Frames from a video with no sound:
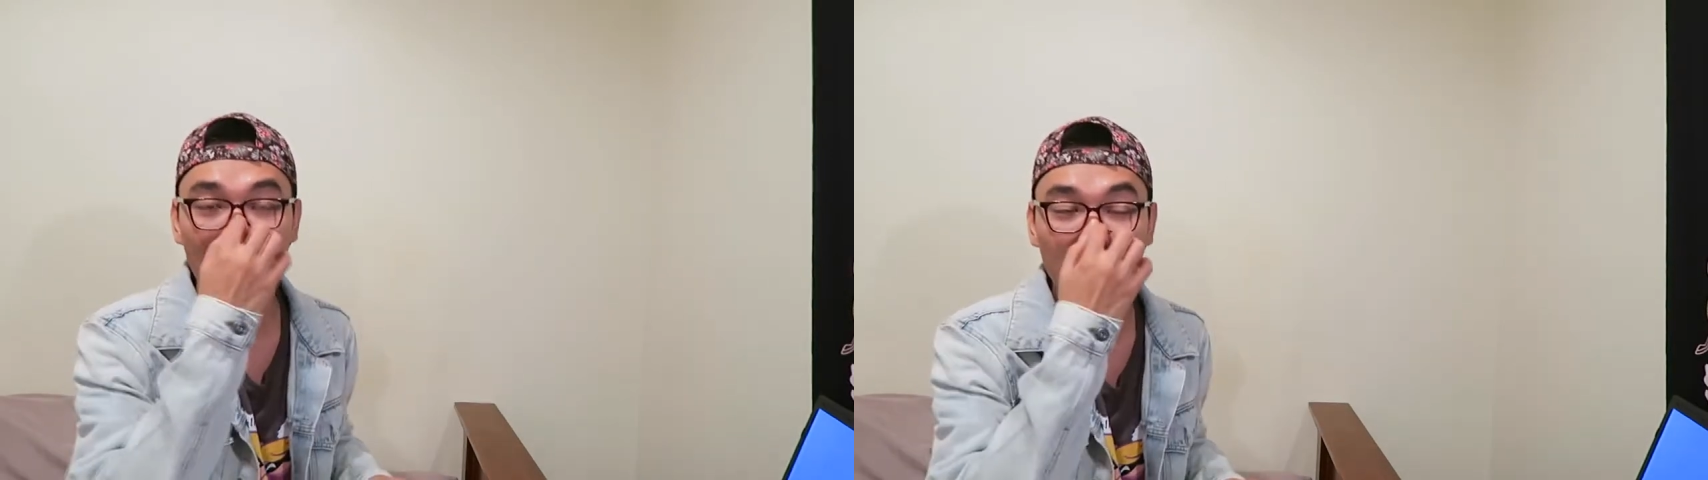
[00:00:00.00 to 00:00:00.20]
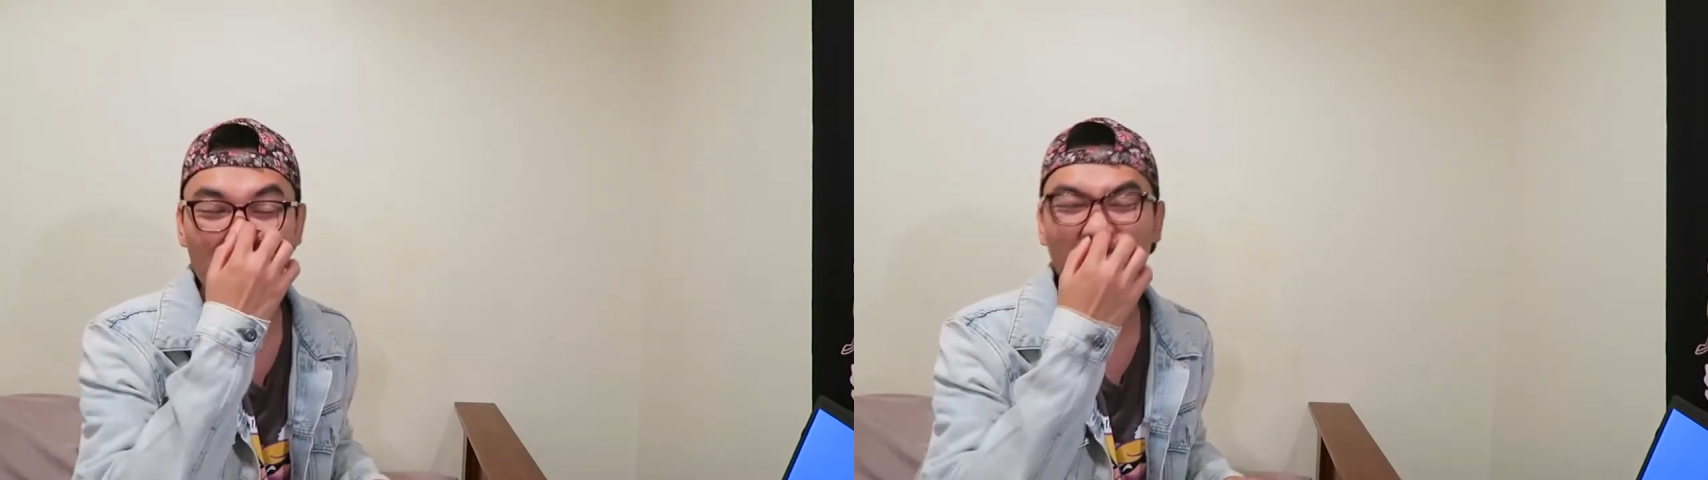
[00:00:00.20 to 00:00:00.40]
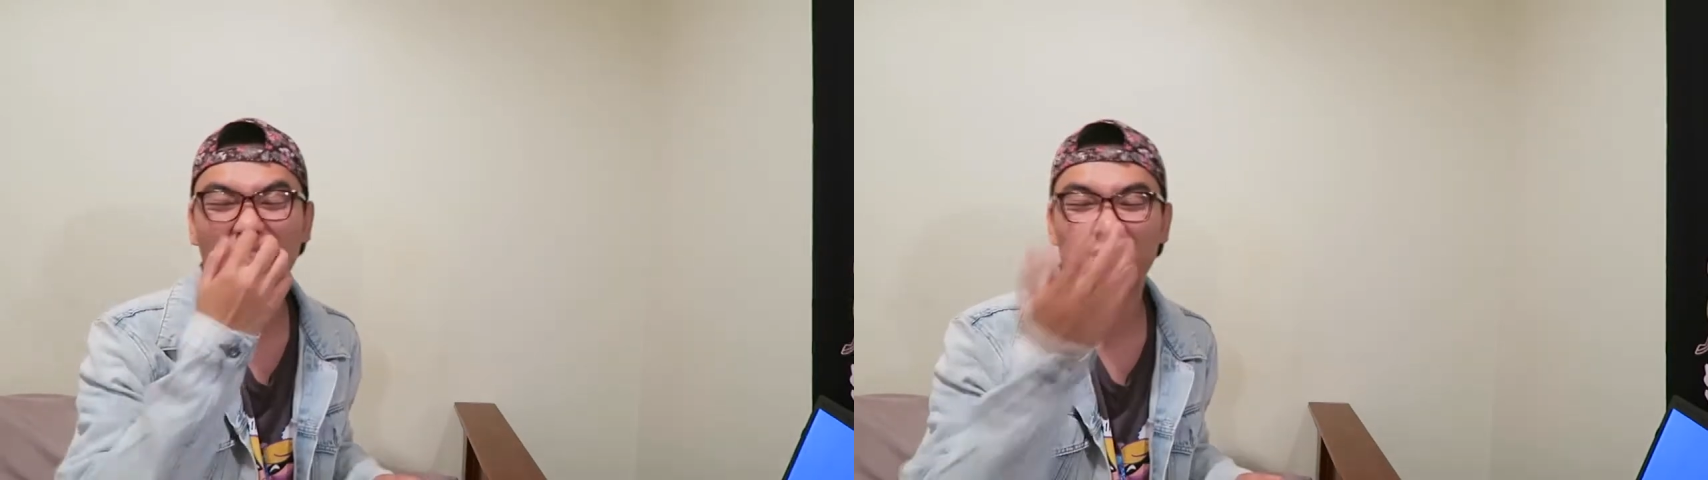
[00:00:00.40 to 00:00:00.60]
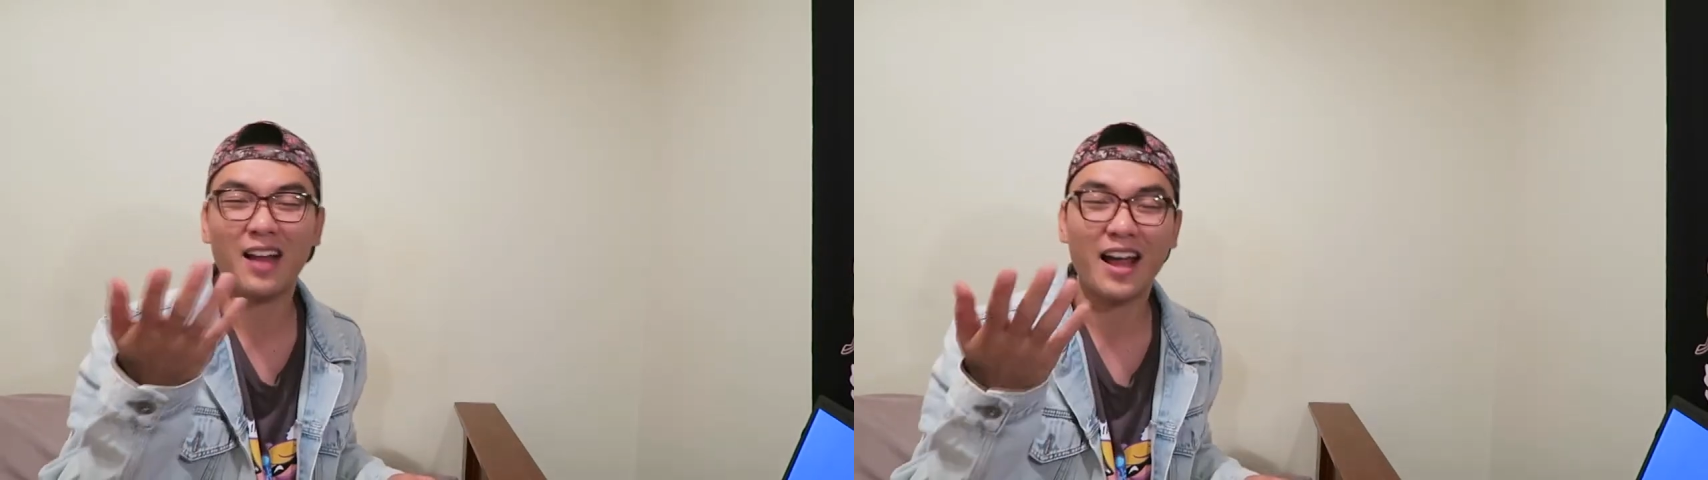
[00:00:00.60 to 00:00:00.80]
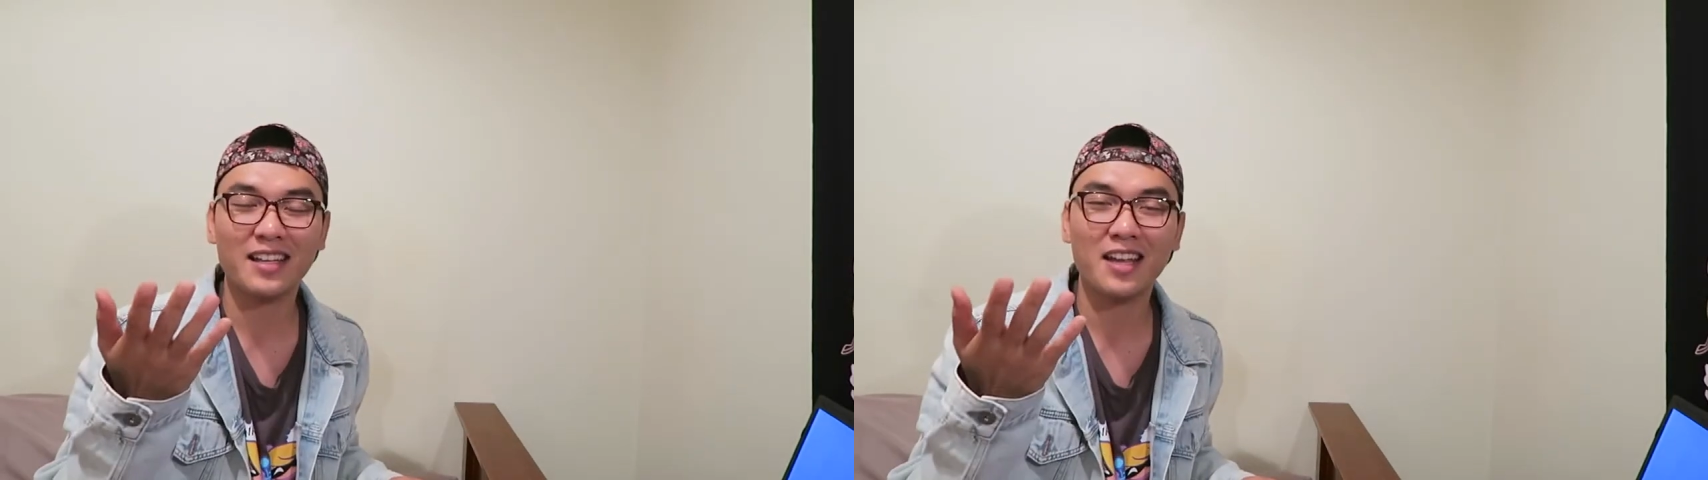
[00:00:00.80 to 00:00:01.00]
Doing
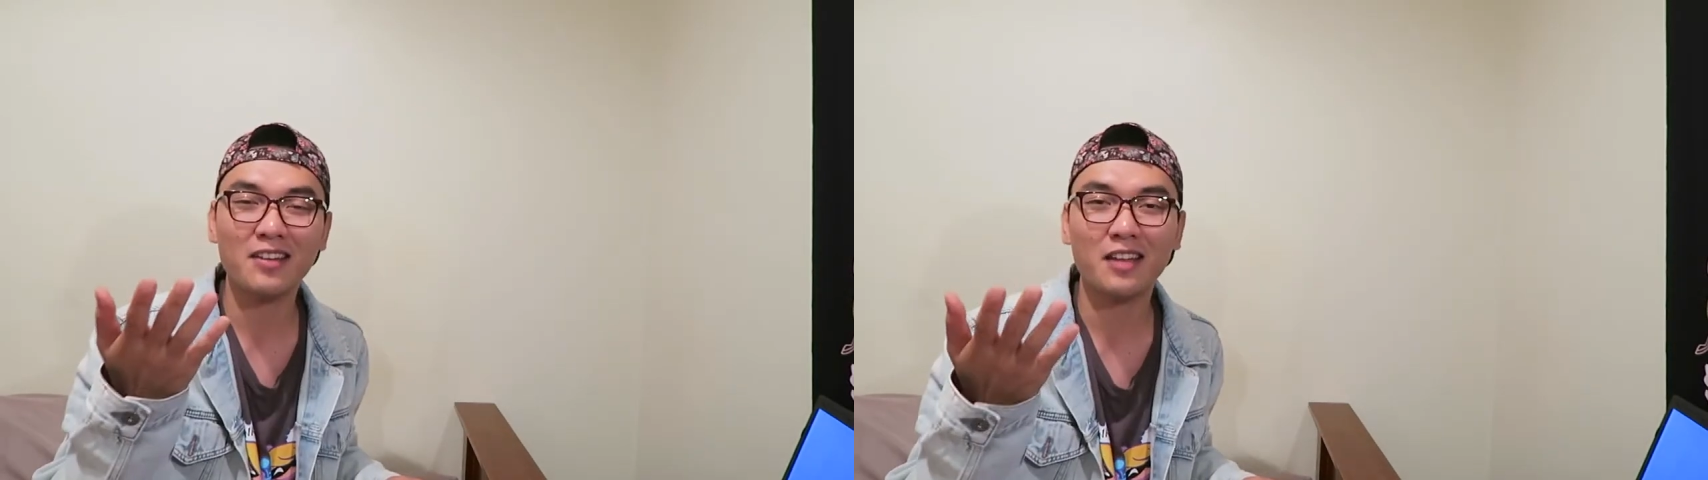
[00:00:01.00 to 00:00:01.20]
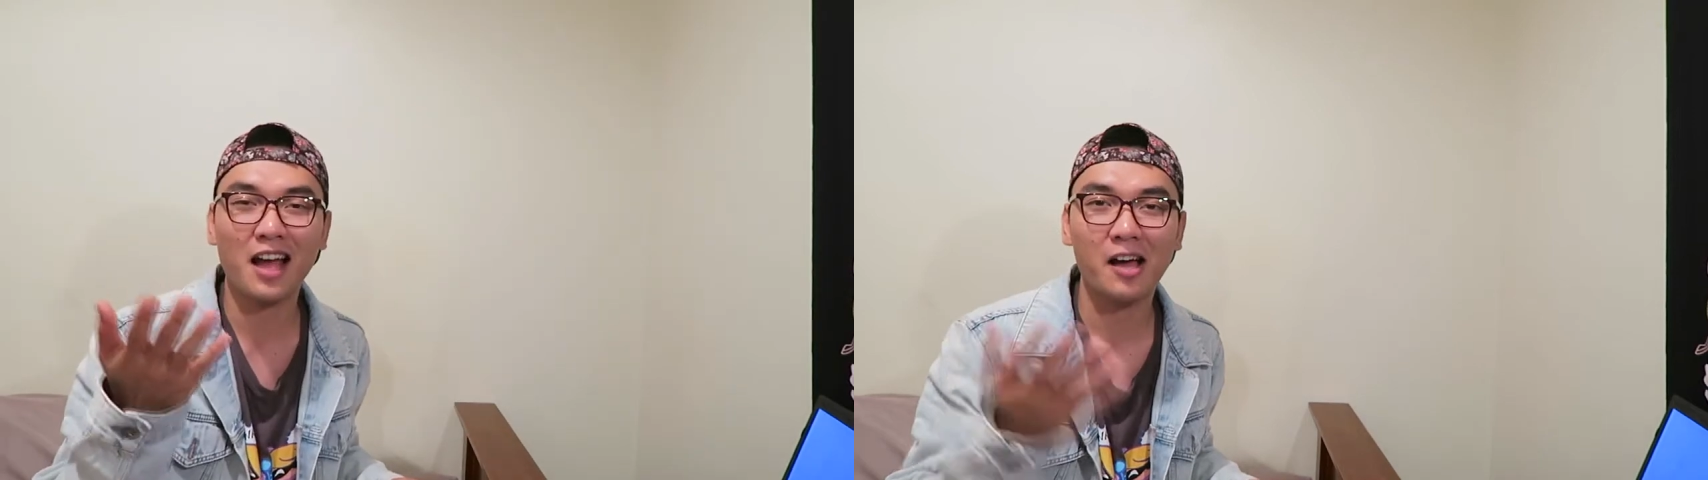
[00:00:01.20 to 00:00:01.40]
like this,